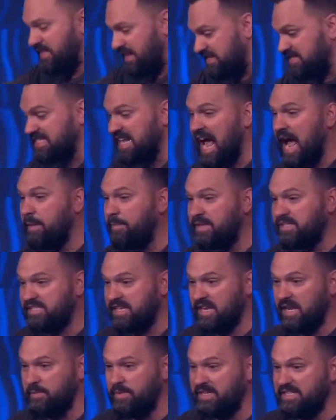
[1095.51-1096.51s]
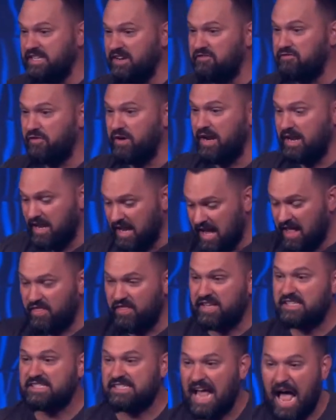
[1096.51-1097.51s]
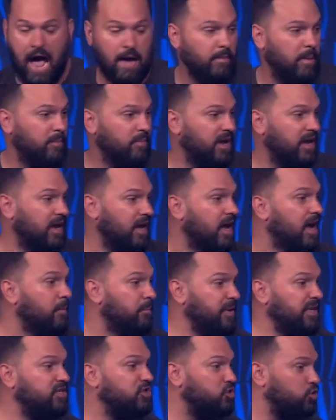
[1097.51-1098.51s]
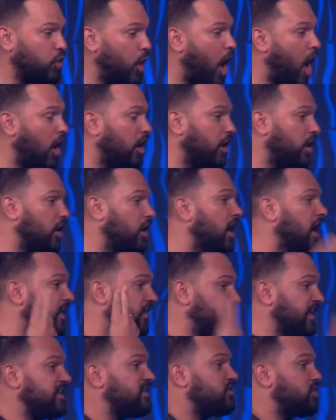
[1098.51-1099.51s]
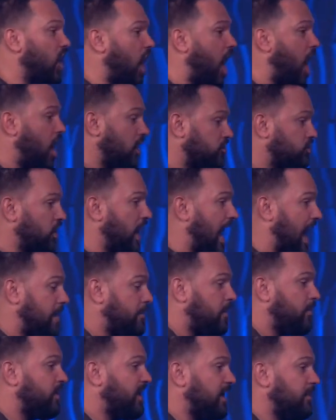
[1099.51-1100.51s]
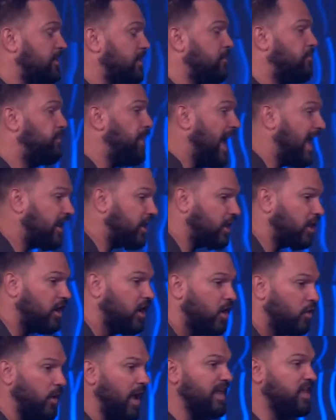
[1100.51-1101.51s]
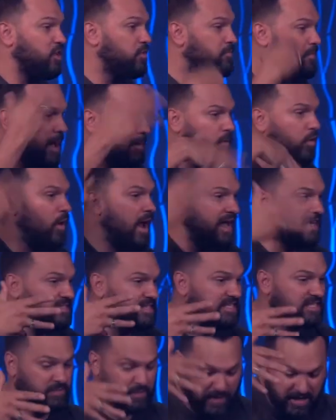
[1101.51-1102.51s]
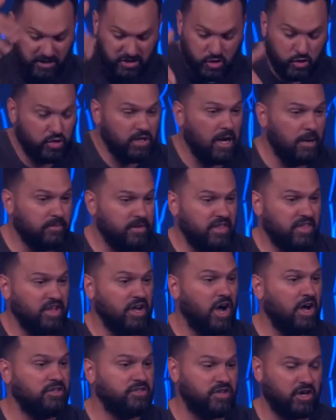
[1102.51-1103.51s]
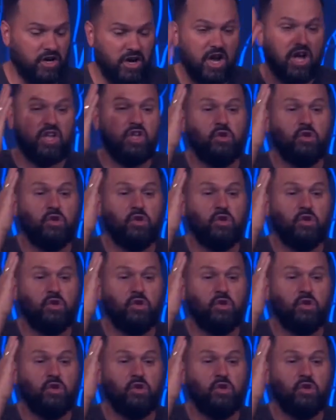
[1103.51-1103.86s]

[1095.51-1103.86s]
This time it's going to be different. This time I'm going to be stronger. This time I'm going to be better, right? You memorize the speech. You come to the altar.